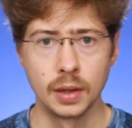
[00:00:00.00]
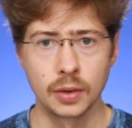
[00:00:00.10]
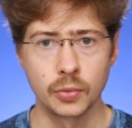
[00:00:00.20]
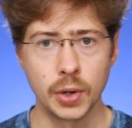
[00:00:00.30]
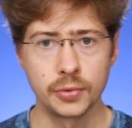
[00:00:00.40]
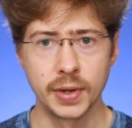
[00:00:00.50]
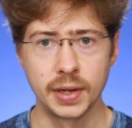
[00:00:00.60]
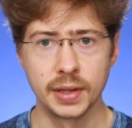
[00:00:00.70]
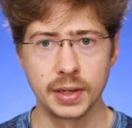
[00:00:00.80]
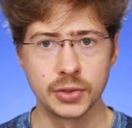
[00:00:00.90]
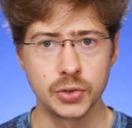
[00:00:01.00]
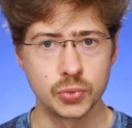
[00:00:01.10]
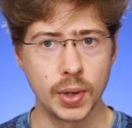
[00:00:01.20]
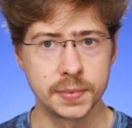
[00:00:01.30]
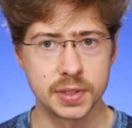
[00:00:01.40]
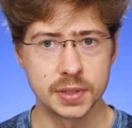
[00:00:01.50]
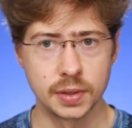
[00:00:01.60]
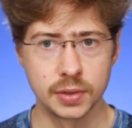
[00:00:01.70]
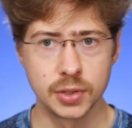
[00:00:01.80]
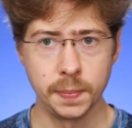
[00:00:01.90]
Crowdfunding disrupts
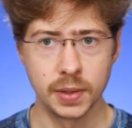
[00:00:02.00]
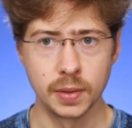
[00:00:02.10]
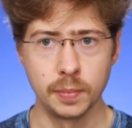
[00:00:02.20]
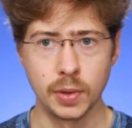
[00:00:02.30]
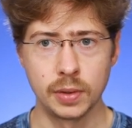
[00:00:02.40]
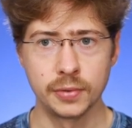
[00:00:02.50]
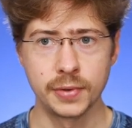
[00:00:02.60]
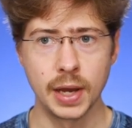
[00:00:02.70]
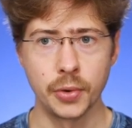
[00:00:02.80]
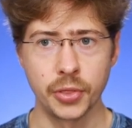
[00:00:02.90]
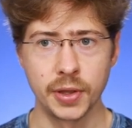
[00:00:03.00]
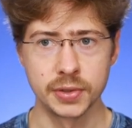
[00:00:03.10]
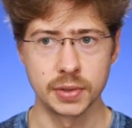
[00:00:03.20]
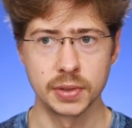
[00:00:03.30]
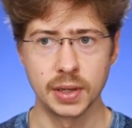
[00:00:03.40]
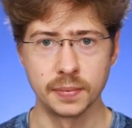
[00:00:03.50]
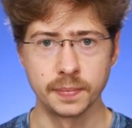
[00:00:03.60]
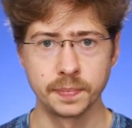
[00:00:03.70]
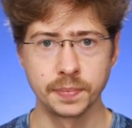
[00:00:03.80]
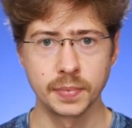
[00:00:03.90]
the typical model of how things are done.
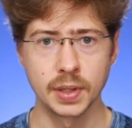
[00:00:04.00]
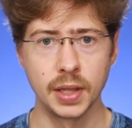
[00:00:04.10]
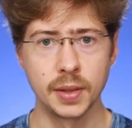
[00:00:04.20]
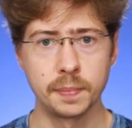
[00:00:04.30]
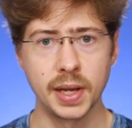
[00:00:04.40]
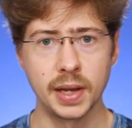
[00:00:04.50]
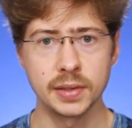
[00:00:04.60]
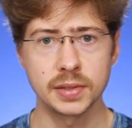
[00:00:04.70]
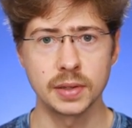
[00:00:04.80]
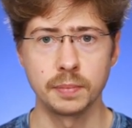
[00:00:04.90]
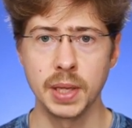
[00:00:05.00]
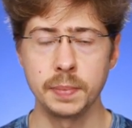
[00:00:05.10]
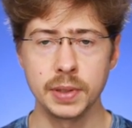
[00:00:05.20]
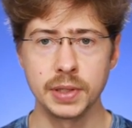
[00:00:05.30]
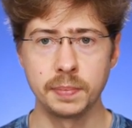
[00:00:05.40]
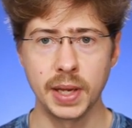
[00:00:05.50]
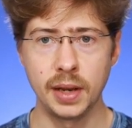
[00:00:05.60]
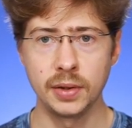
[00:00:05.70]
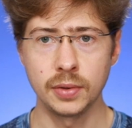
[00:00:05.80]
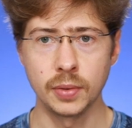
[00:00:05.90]
In the past, people
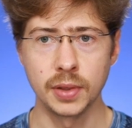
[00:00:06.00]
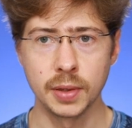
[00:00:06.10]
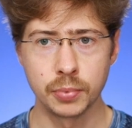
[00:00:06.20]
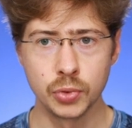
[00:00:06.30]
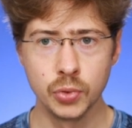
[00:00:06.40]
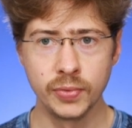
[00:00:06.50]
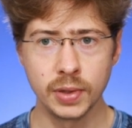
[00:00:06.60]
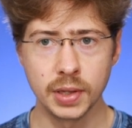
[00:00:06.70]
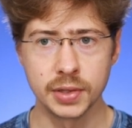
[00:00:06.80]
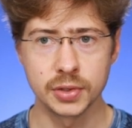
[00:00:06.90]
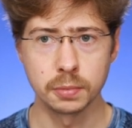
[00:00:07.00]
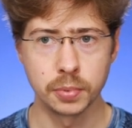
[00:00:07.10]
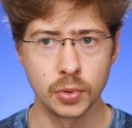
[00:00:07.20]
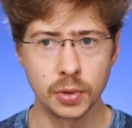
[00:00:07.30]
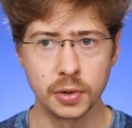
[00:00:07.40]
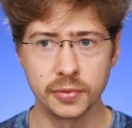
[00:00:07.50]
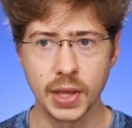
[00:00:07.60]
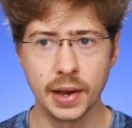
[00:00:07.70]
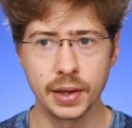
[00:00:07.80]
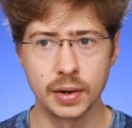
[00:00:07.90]
depended on the approval and support of the
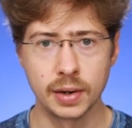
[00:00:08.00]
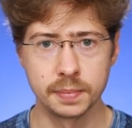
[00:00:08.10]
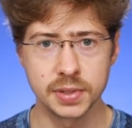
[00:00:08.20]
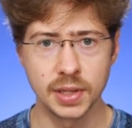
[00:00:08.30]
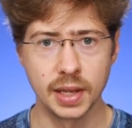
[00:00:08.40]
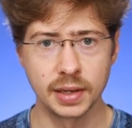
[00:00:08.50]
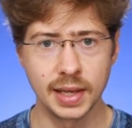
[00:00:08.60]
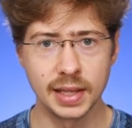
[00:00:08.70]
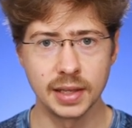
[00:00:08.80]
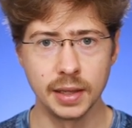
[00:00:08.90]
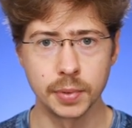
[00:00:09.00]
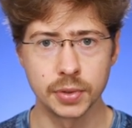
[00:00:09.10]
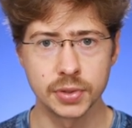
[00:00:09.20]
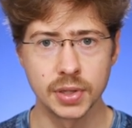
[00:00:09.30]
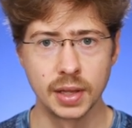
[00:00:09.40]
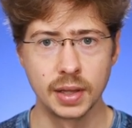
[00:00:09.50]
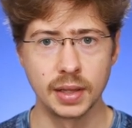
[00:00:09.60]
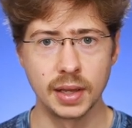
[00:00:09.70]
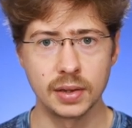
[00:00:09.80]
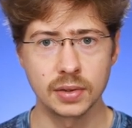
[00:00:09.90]
higher-ups and gatekeepers,
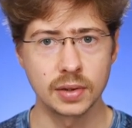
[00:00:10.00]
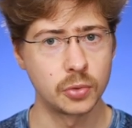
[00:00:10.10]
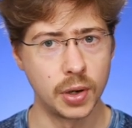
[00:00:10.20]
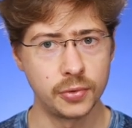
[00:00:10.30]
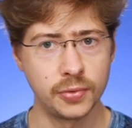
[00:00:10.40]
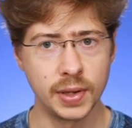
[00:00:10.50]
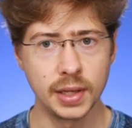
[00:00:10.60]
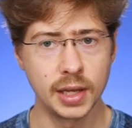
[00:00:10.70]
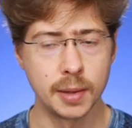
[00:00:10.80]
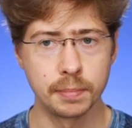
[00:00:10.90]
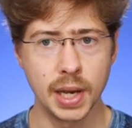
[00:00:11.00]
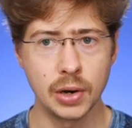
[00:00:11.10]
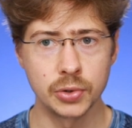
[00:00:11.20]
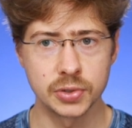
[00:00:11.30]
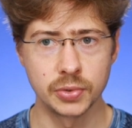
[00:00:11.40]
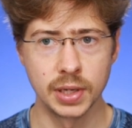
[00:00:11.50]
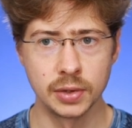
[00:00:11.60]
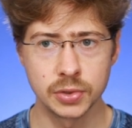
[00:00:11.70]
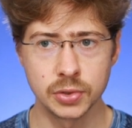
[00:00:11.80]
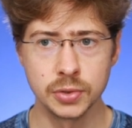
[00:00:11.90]
yet crowdfunding empowers
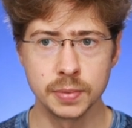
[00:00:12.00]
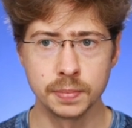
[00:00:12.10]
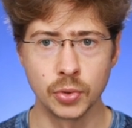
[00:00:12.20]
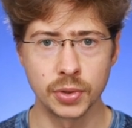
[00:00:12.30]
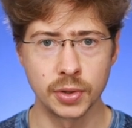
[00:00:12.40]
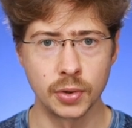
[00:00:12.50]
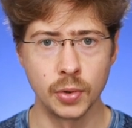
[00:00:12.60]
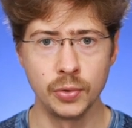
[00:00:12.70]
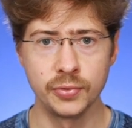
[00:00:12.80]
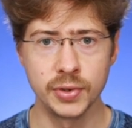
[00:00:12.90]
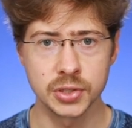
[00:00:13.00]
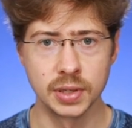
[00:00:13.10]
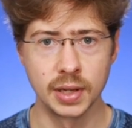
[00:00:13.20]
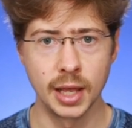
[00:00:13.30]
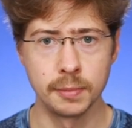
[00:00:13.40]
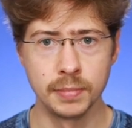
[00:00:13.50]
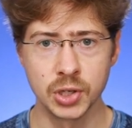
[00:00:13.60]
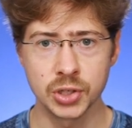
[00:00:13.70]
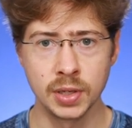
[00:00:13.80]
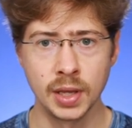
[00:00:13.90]
creators to support their own vision and
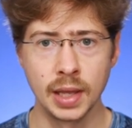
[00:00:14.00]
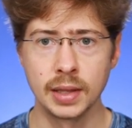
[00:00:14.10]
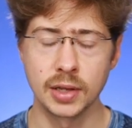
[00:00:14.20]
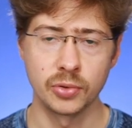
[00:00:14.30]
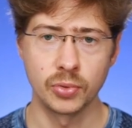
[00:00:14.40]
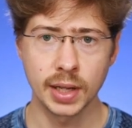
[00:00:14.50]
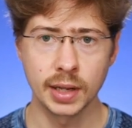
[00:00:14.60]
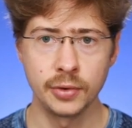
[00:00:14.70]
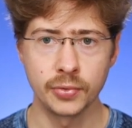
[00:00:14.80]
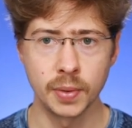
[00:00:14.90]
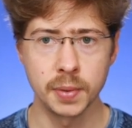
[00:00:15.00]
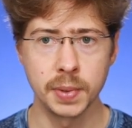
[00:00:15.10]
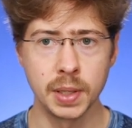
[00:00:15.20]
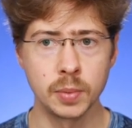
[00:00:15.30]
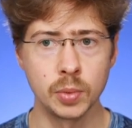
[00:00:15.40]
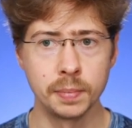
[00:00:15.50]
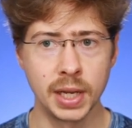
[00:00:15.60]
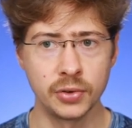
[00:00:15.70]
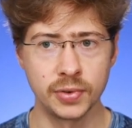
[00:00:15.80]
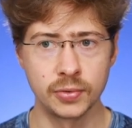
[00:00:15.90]
mission directly from the people who
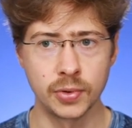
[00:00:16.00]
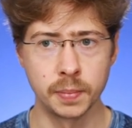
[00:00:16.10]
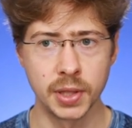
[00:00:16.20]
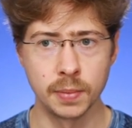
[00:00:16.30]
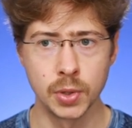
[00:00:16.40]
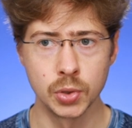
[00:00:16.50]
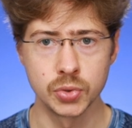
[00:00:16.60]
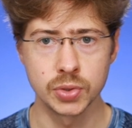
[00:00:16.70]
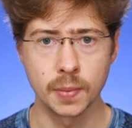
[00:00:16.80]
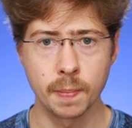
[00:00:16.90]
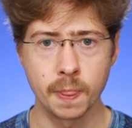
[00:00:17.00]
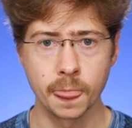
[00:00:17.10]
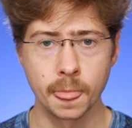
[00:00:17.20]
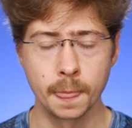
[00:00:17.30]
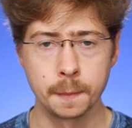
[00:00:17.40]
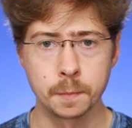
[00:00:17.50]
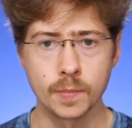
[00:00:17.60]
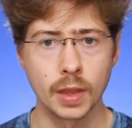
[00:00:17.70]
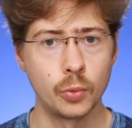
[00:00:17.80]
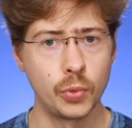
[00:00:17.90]
benefit from it the most.
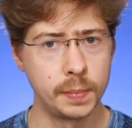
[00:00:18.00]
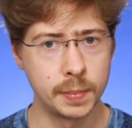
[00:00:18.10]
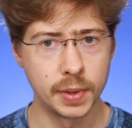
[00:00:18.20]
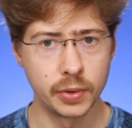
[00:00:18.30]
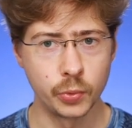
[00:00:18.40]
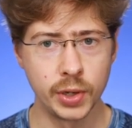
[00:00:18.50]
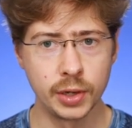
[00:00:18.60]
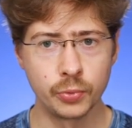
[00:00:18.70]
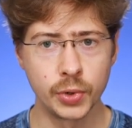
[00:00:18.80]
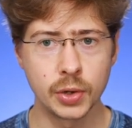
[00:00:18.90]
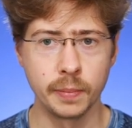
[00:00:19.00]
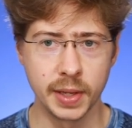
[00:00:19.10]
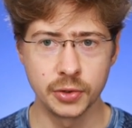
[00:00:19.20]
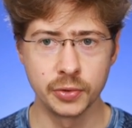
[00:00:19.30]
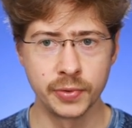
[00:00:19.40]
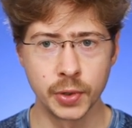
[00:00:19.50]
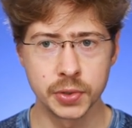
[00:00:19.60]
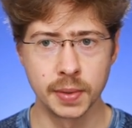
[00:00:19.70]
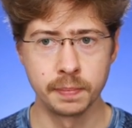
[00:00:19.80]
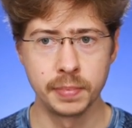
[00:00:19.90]
Remember, we recommend you
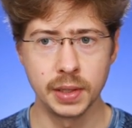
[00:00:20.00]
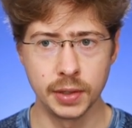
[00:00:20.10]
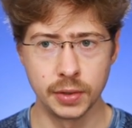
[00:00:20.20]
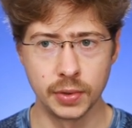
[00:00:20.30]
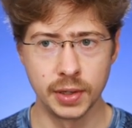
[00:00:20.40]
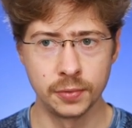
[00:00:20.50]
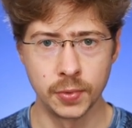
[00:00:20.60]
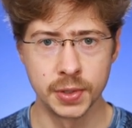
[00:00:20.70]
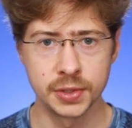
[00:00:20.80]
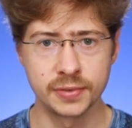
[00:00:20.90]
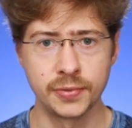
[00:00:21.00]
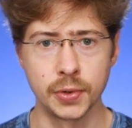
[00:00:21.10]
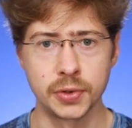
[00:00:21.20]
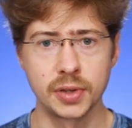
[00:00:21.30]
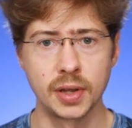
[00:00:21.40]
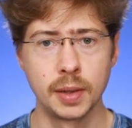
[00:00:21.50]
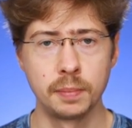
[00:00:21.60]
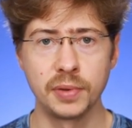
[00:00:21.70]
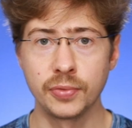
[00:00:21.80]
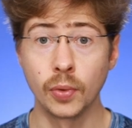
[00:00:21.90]
focus on building your influence first,
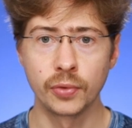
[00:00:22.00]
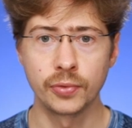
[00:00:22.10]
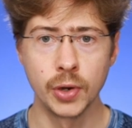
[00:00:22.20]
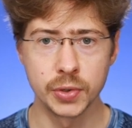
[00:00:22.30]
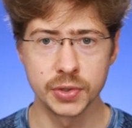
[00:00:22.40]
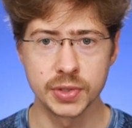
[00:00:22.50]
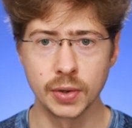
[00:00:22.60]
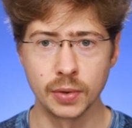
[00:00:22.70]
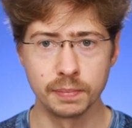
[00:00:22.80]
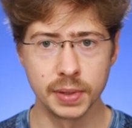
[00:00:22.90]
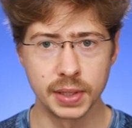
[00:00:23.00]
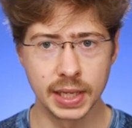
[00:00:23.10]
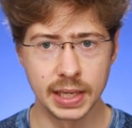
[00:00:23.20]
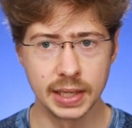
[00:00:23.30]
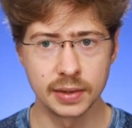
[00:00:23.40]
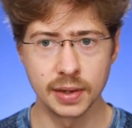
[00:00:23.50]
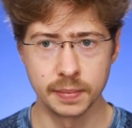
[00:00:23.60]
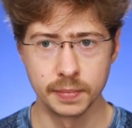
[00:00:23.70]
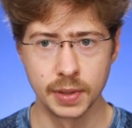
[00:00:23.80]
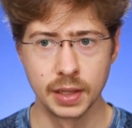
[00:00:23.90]
before focusing on building an income.